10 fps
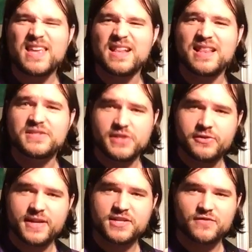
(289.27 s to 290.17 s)
it allows you to
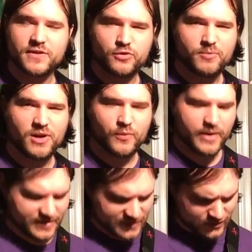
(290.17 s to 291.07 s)
hear each individual part.
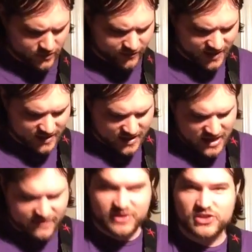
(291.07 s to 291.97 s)
Whereas, you know, if I
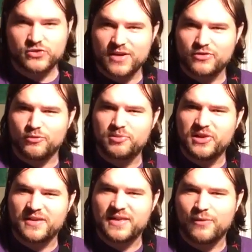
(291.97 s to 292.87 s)
just straight through
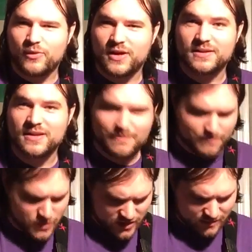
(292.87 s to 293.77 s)
pluck that one, I'm
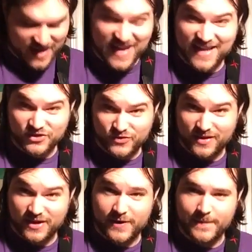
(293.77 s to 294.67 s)
muting my A string
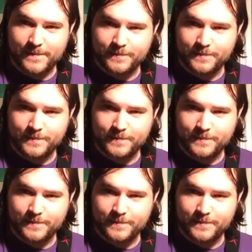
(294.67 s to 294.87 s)
there.